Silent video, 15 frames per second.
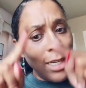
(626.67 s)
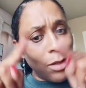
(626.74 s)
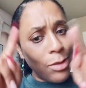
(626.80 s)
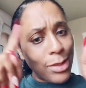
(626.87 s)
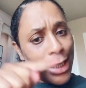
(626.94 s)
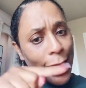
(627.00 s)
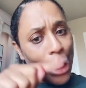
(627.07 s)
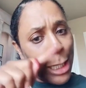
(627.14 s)

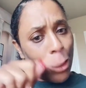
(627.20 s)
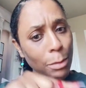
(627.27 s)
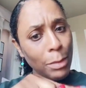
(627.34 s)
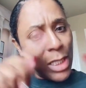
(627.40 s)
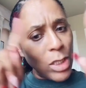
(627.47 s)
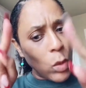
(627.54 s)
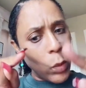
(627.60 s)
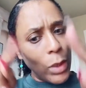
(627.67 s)
don't care
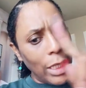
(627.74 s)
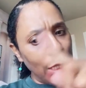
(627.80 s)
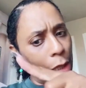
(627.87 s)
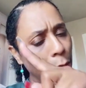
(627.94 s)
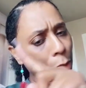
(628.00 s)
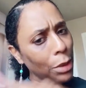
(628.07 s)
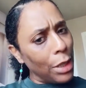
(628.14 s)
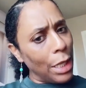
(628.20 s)
means we
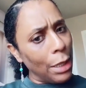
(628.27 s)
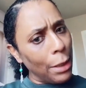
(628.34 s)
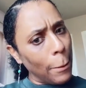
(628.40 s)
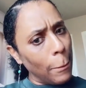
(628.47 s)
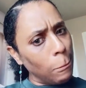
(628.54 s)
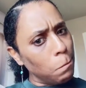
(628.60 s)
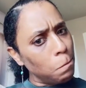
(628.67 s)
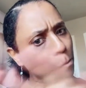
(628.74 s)
don't
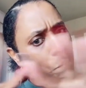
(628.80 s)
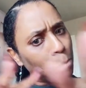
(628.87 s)
care.